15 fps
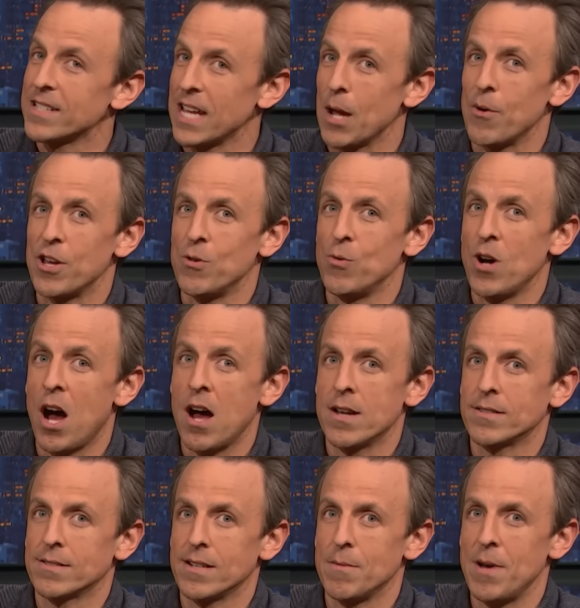Say what you
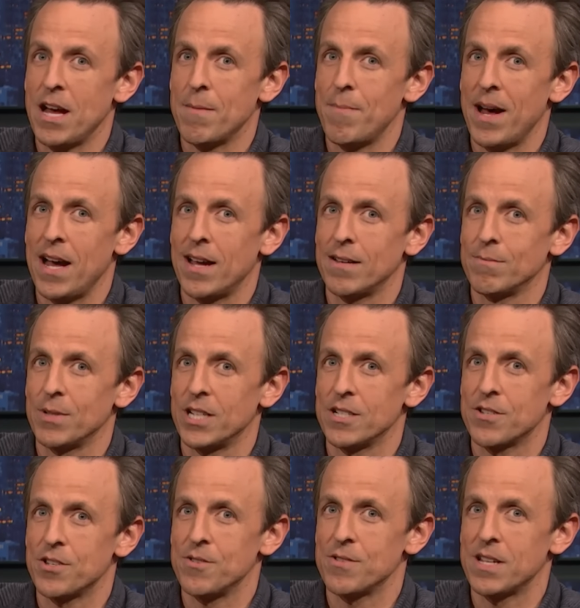want about Biden, but
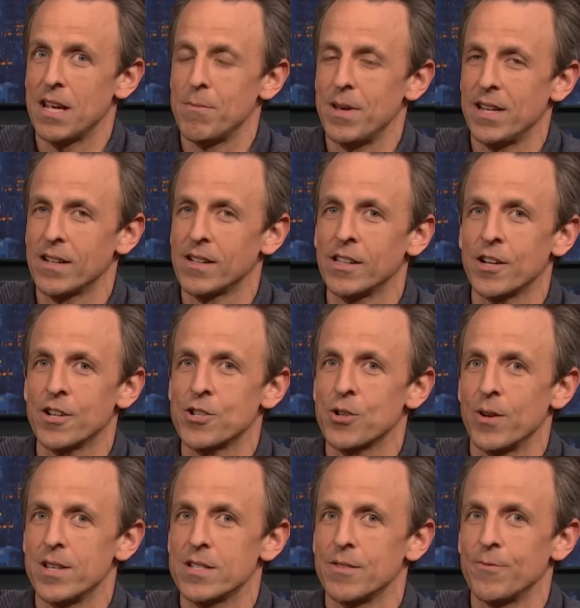on Tuesday made a clear
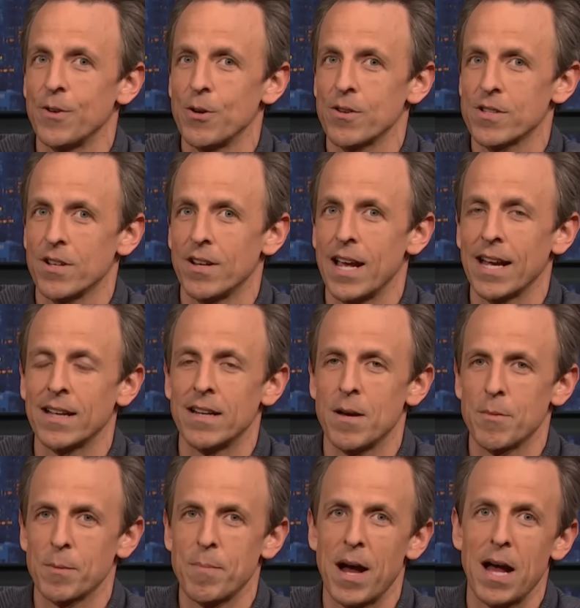choice to focus on
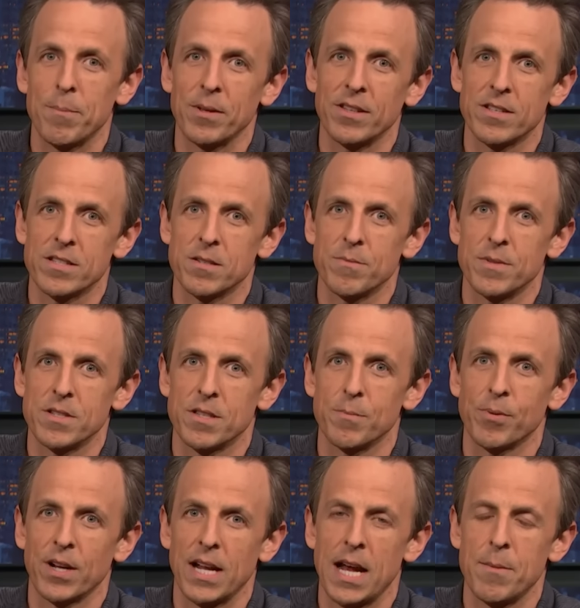economic populism as the
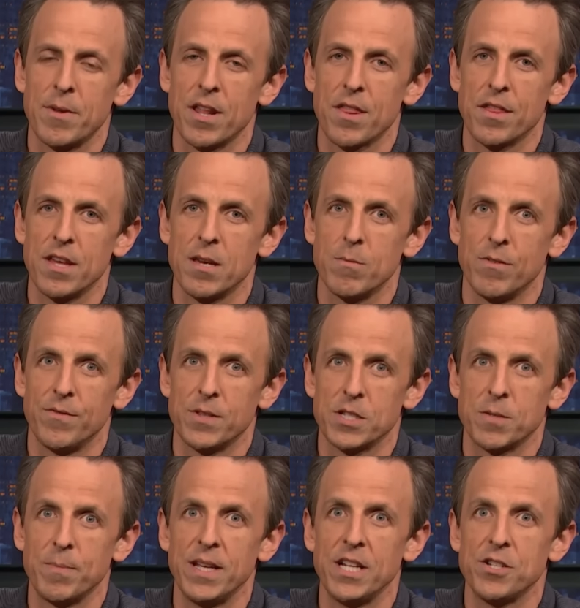predominant theme of his
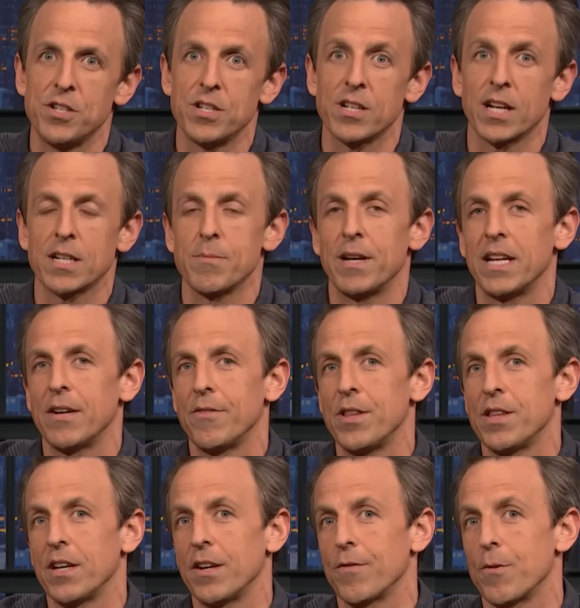speech. He talked about
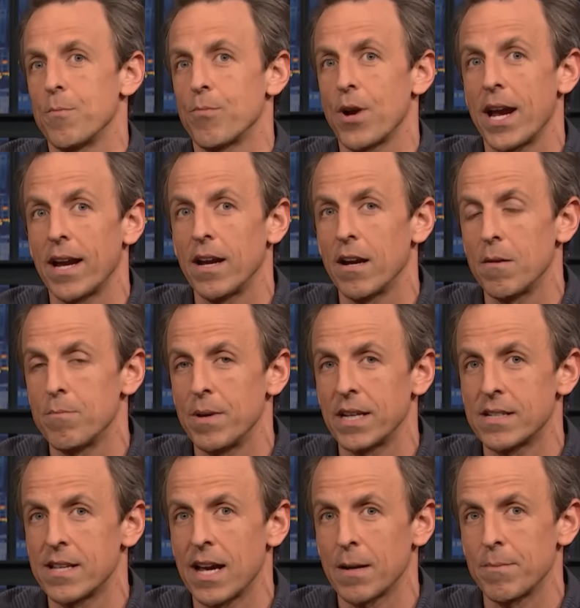everything from breaking up
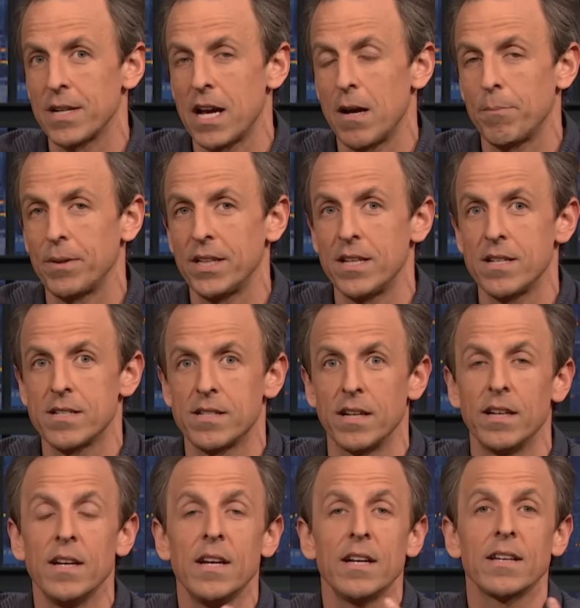big tech monopolies
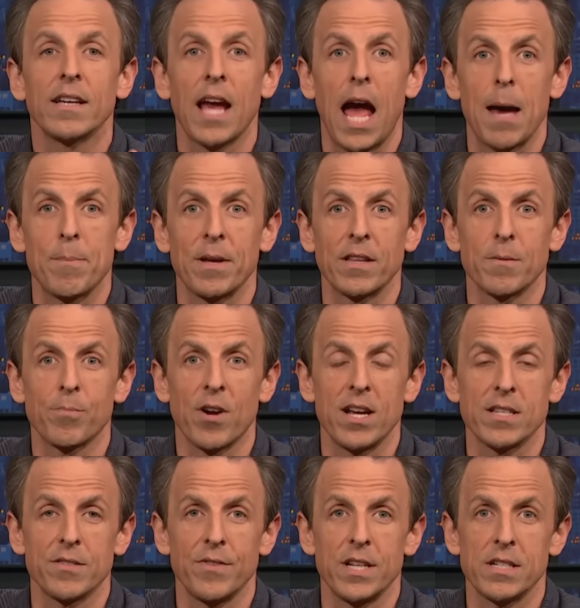to capping the
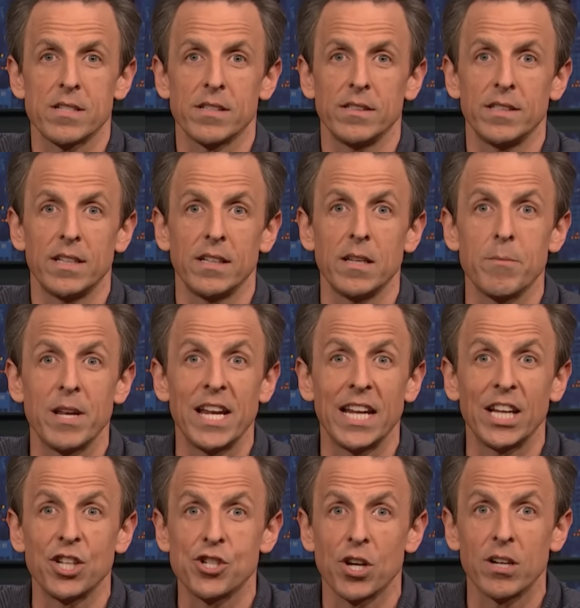price of insulin,
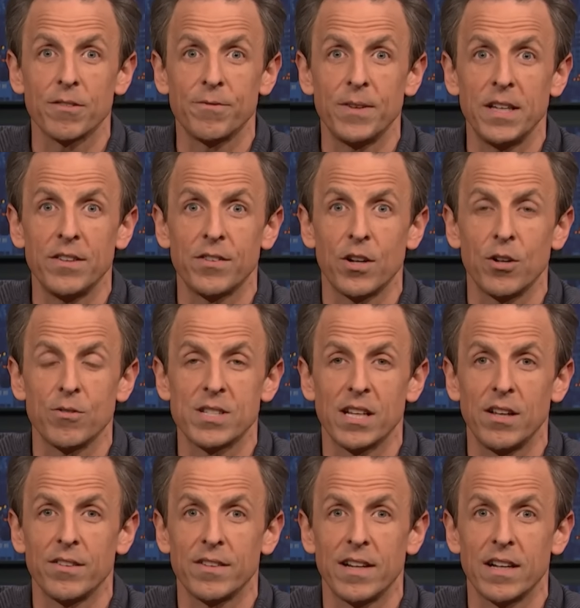eliminating junk fees at
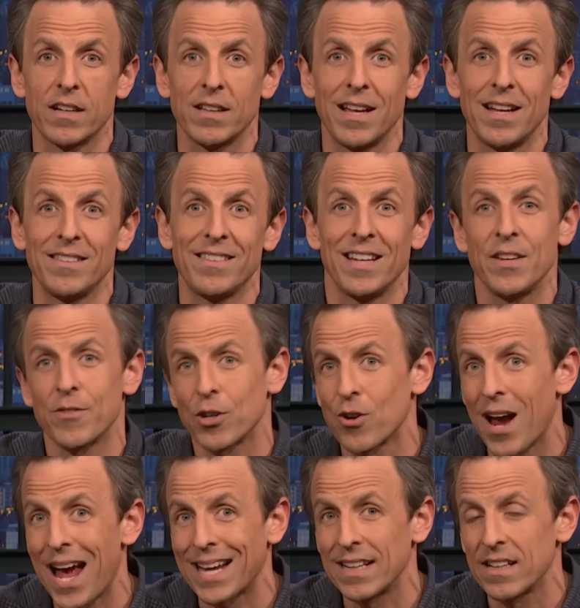hotels and airlines, and even
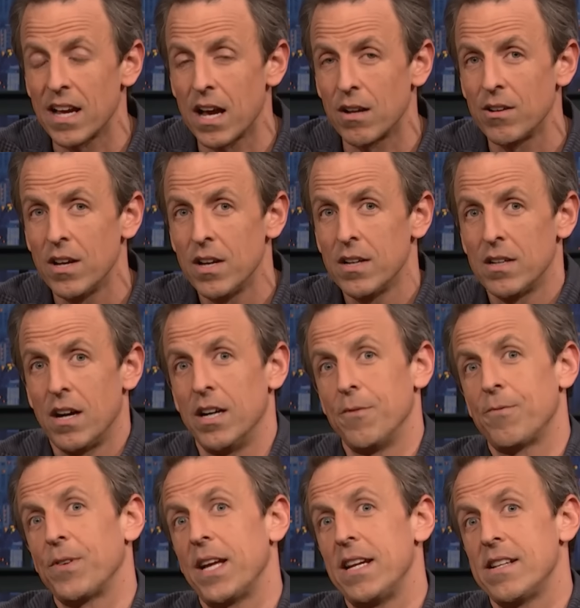cracking down on
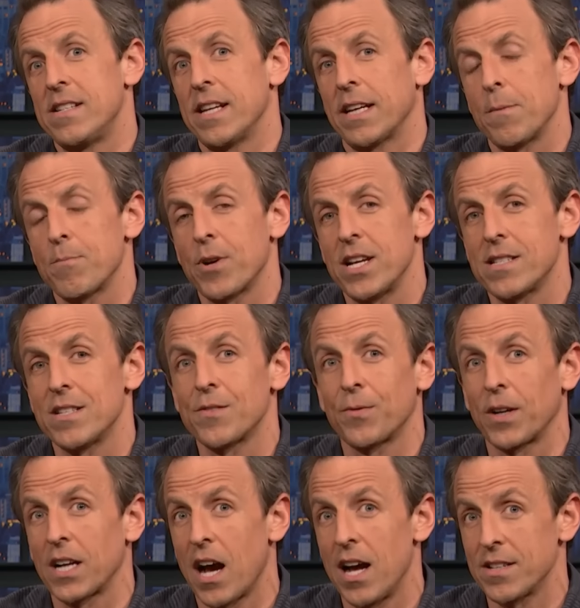inflated ticket prices
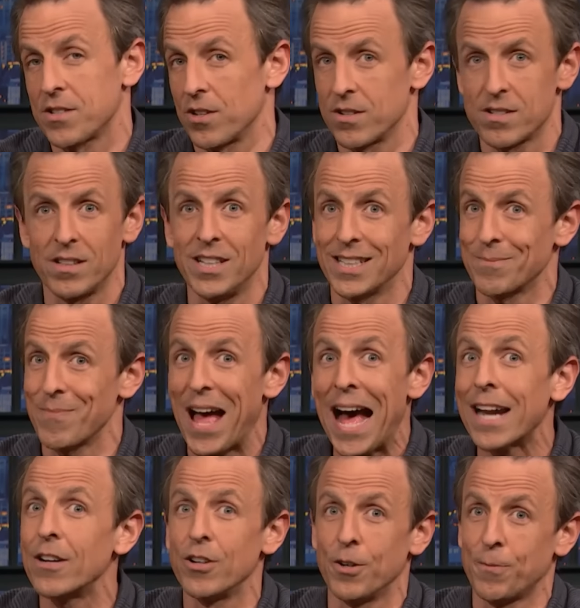for concerts. Look,
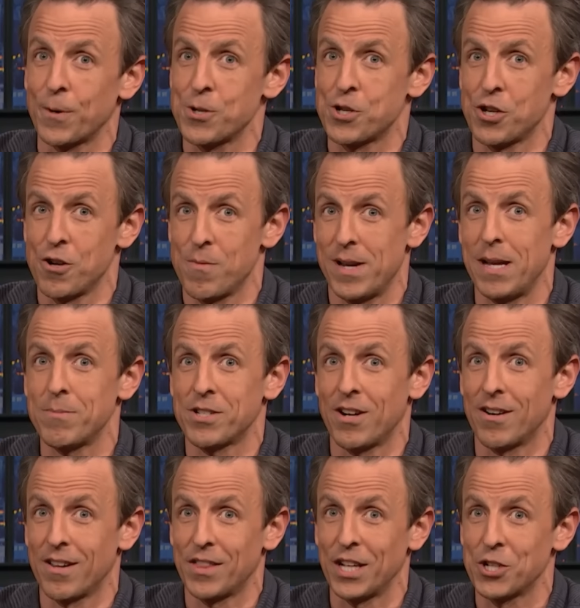I don't know for sure, but I'm
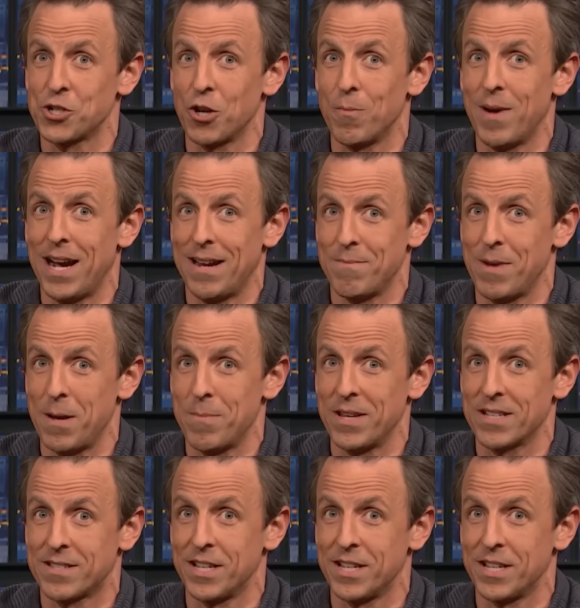starting to think Joe Biden might be a